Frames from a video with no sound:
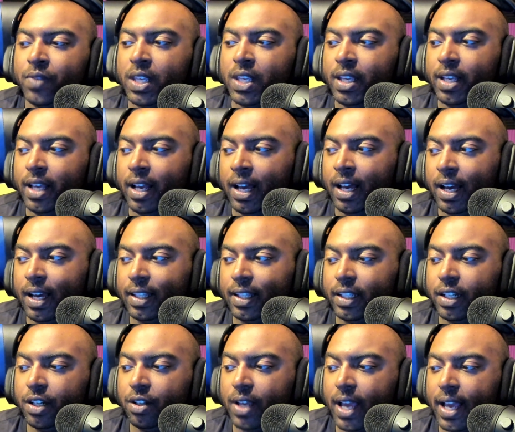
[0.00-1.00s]
letting
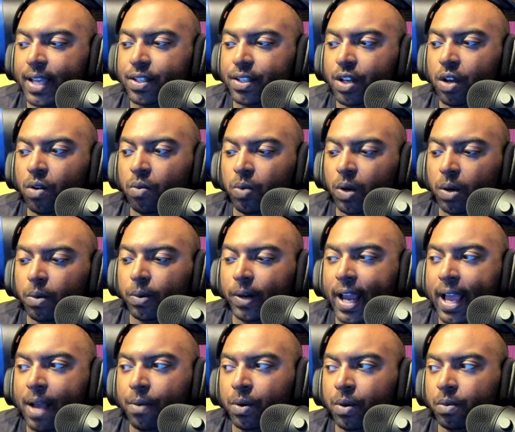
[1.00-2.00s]
you guys know where we're
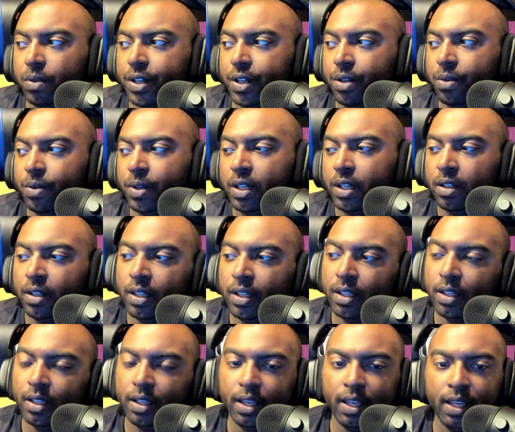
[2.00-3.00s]
at, what we're doing,
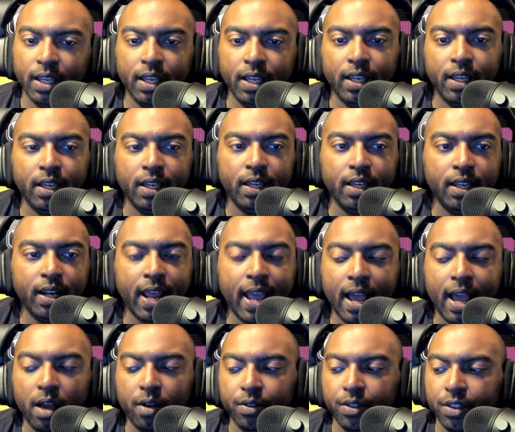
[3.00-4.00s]
and
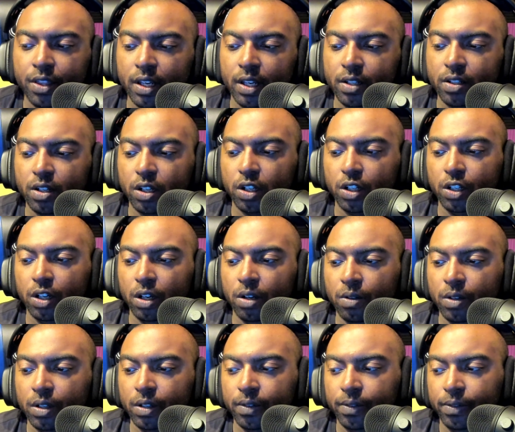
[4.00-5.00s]
how things are
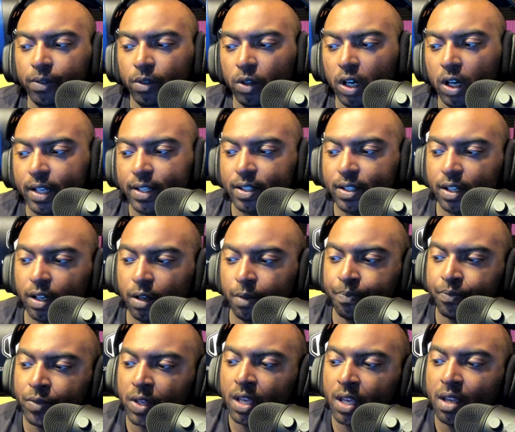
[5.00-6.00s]
going for us. So,
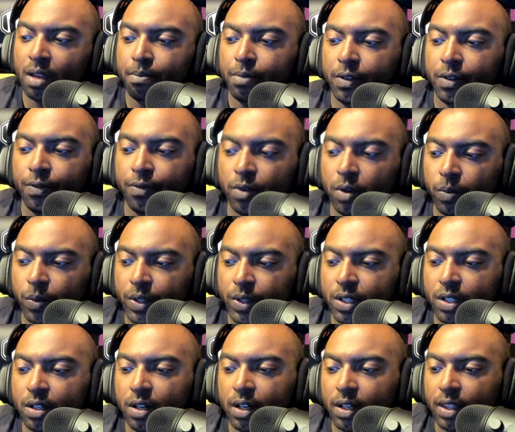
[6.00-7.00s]
before we
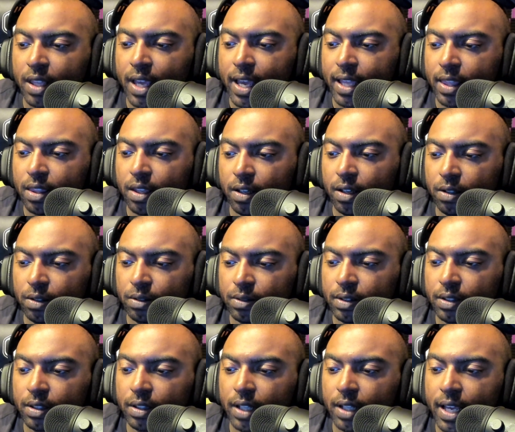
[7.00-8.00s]
start that, though,
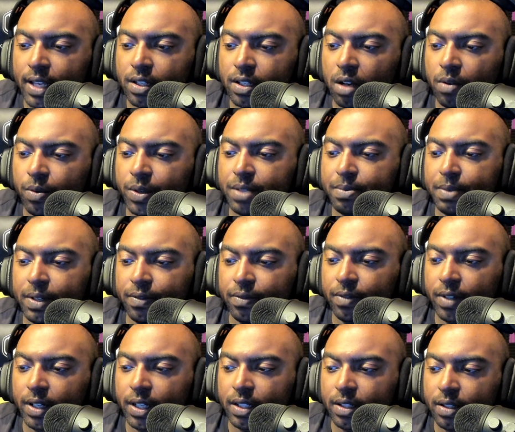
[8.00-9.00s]
as always, my
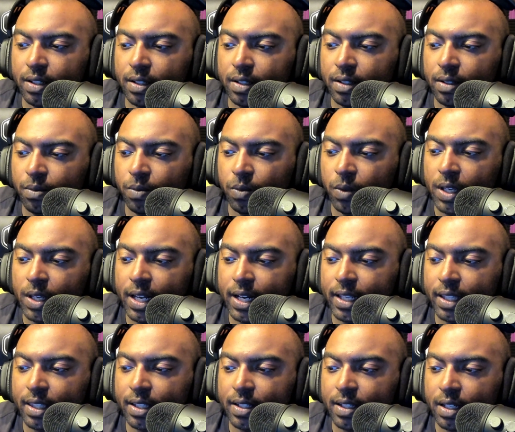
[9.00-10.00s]
friends, we got to hit
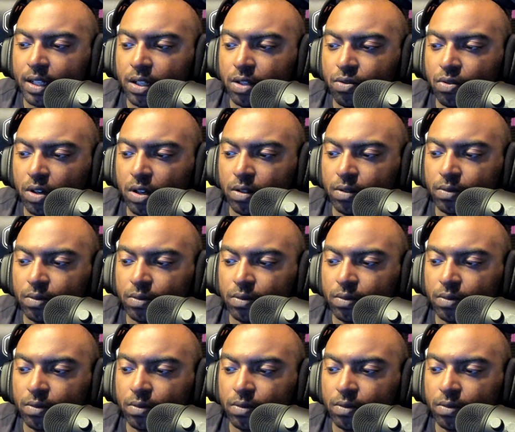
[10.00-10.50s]
this intro.